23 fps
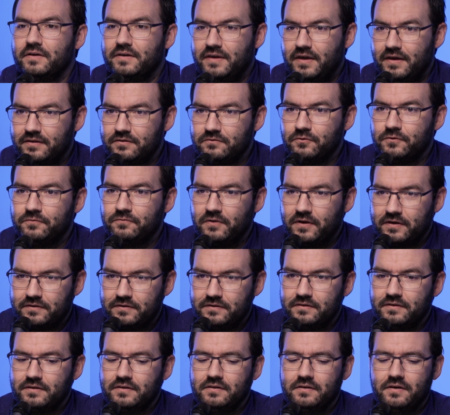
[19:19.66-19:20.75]
Again,
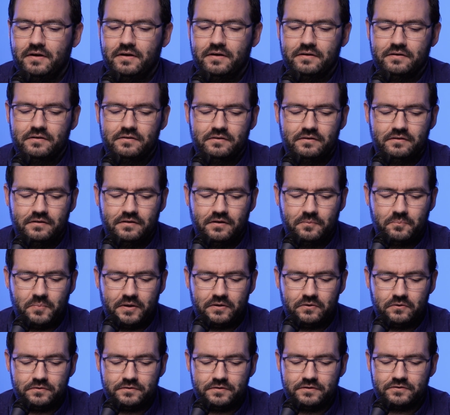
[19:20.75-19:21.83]
reflecting
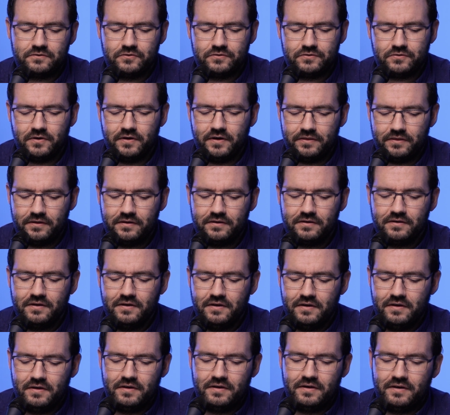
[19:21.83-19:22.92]
Penhold's history. So I think,
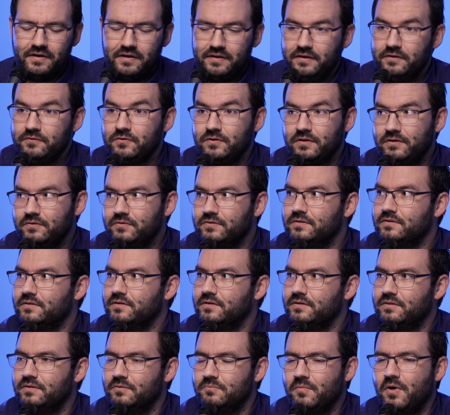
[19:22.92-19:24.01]
and even
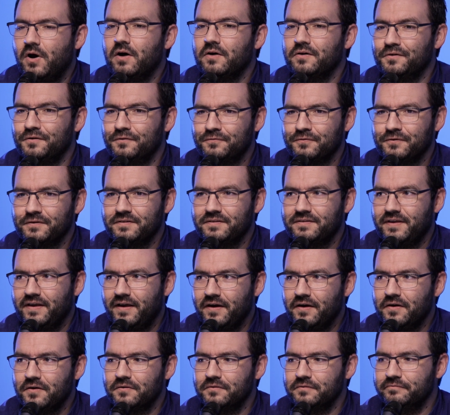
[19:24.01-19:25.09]
the motto for the
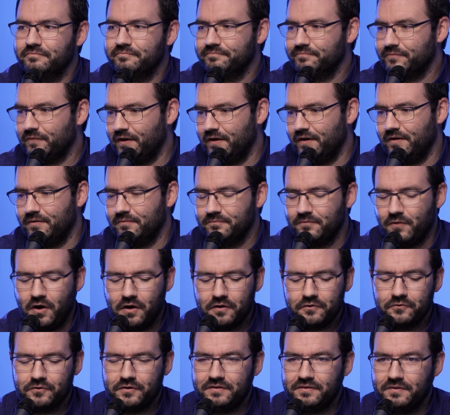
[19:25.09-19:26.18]
town,
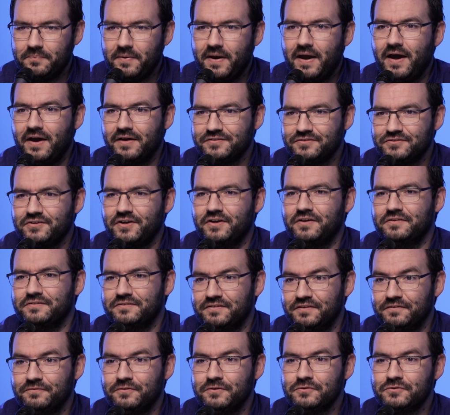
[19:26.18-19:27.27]
honoring the past,
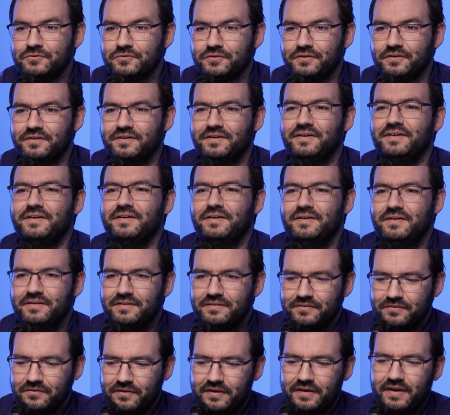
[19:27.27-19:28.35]
challenging the future,
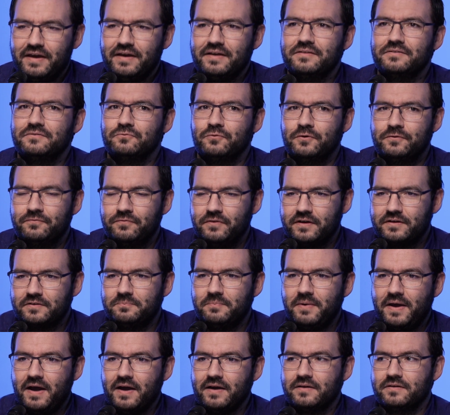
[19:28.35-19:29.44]
again reflects
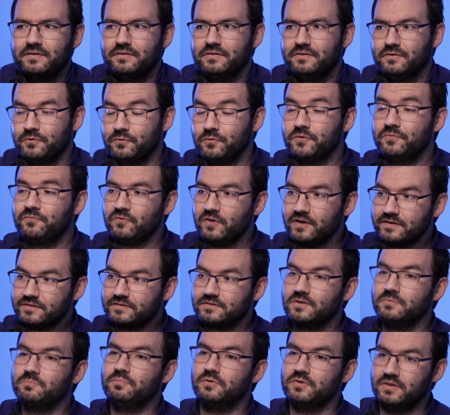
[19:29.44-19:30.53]

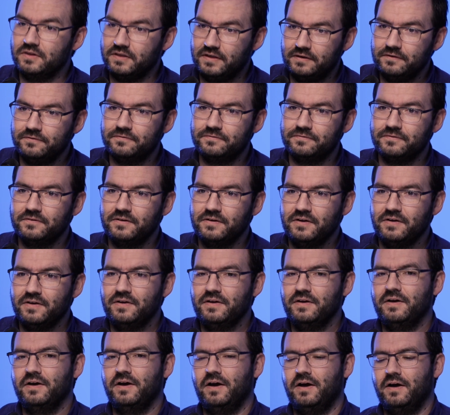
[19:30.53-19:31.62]
the belief
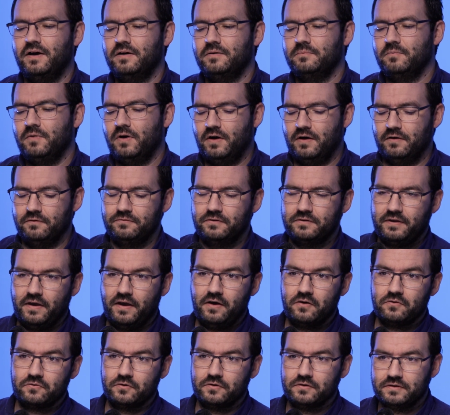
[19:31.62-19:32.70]
of the
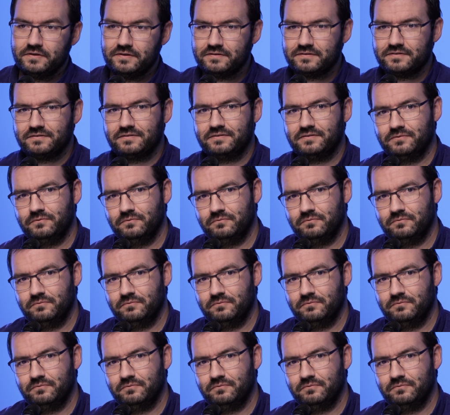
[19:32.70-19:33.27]
town, or at least